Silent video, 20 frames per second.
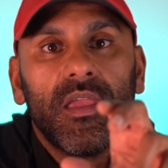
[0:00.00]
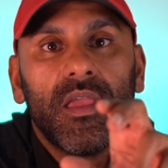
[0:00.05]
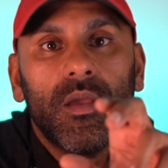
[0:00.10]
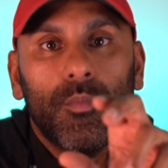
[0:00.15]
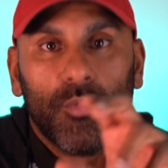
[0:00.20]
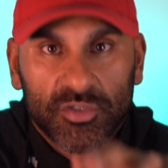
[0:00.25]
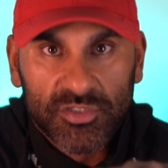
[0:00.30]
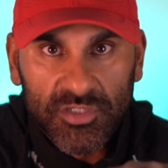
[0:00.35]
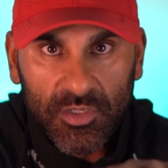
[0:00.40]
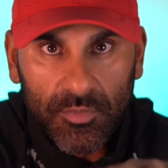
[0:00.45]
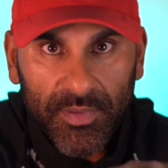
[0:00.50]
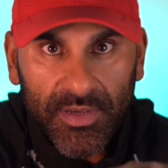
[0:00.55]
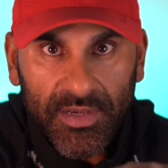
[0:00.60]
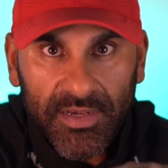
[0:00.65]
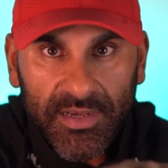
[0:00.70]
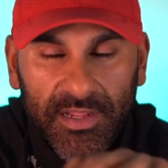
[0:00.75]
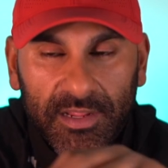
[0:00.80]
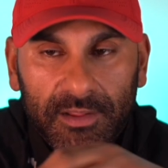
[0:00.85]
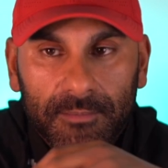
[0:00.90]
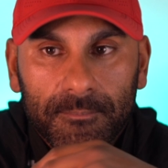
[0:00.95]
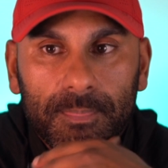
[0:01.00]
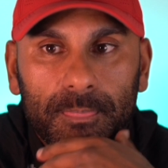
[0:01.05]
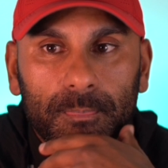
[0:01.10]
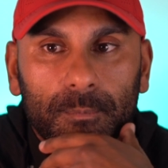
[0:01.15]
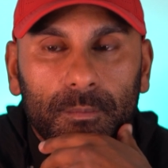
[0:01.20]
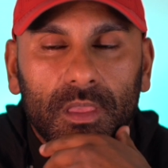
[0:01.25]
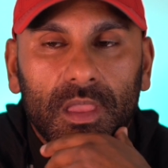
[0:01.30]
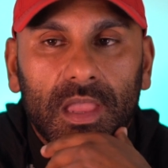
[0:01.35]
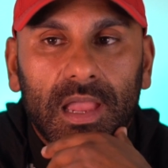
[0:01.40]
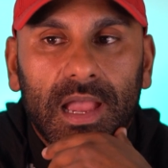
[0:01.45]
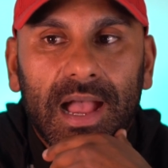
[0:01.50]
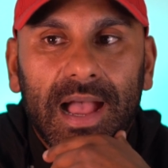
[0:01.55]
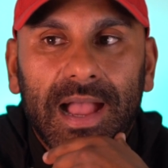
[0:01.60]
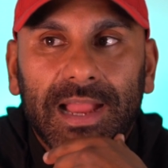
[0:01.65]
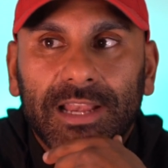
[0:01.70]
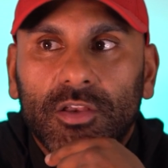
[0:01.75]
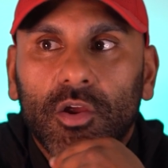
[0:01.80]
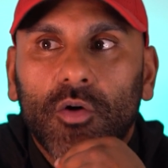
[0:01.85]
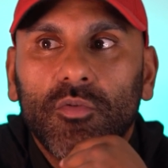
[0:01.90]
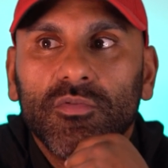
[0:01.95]
muscle building, I
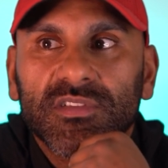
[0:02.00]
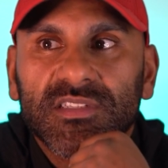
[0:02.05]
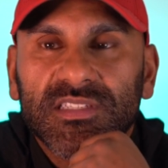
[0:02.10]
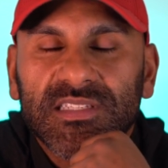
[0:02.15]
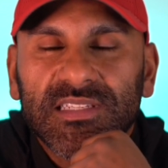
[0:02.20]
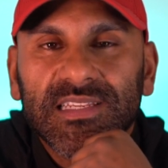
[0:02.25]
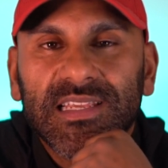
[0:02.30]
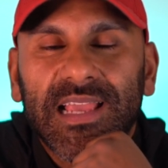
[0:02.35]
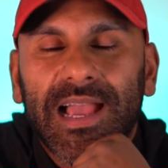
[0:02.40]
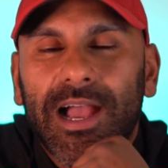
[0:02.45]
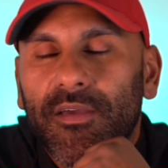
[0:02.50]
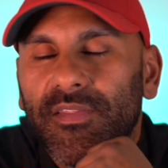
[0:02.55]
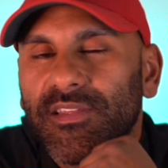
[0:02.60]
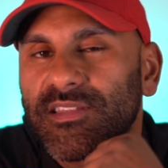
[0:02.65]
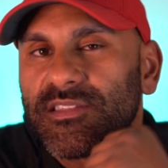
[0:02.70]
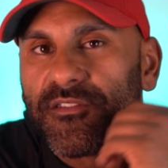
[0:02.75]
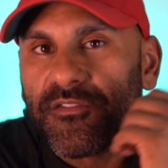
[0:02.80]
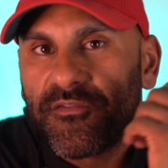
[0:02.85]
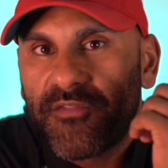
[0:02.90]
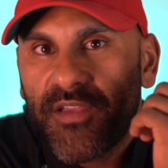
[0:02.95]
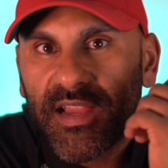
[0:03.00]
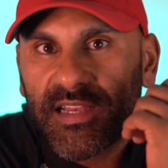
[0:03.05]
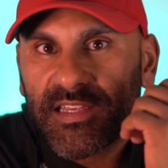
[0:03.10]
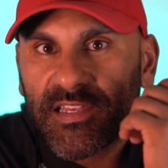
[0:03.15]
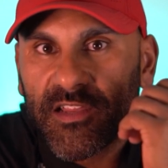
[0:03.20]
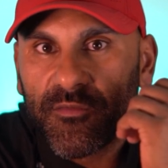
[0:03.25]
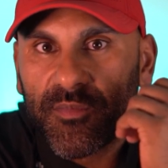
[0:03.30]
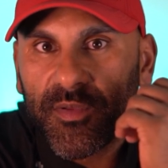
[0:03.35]
don't see how it's effective,